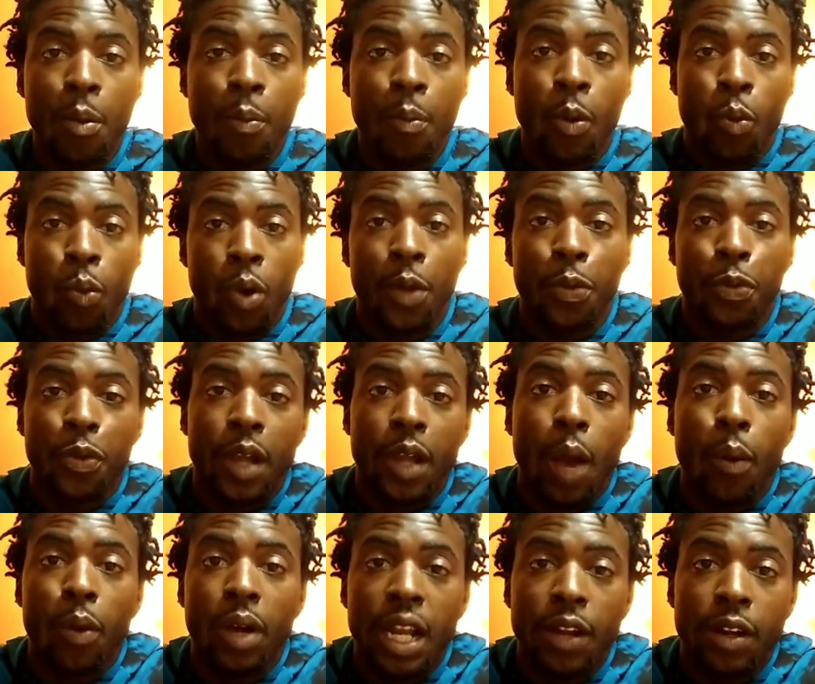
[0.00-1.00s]
But one thing
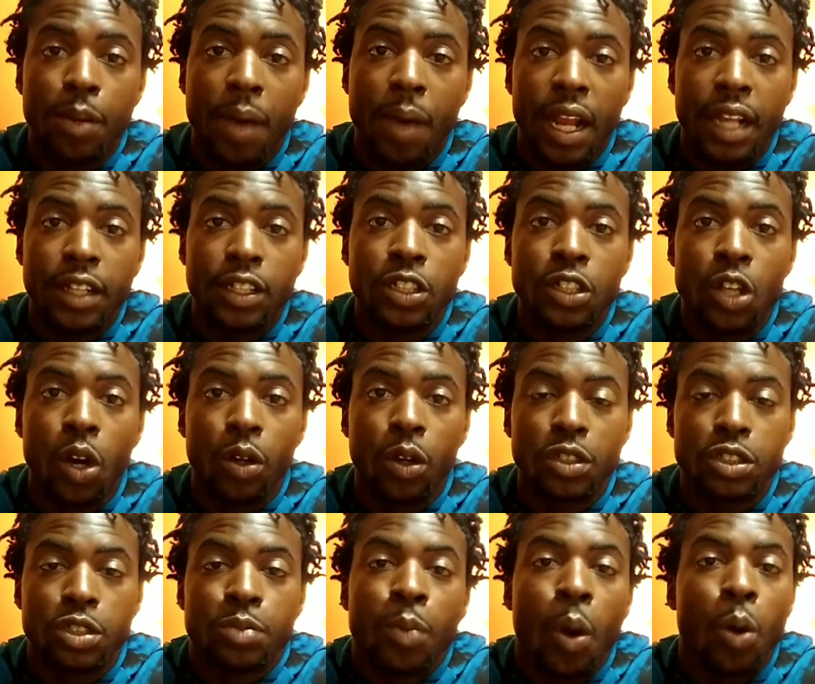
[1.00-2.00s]
I want everybody to
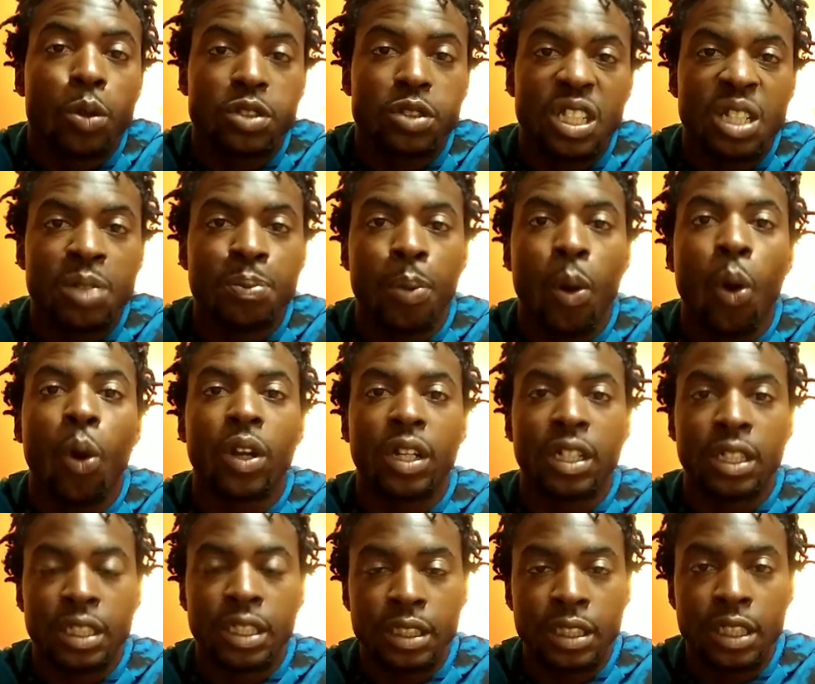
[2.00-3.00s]
notice, most
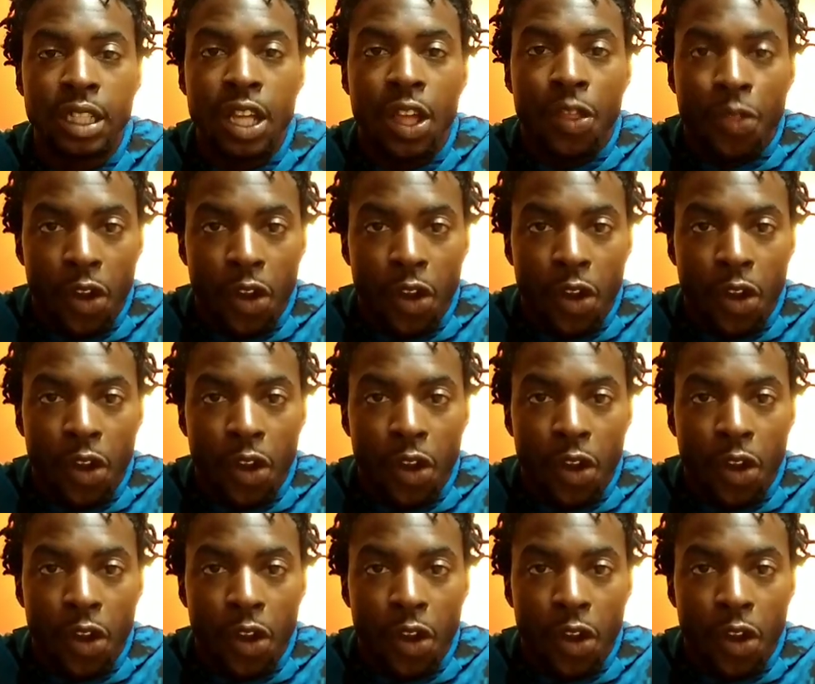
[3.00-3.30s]
importantly,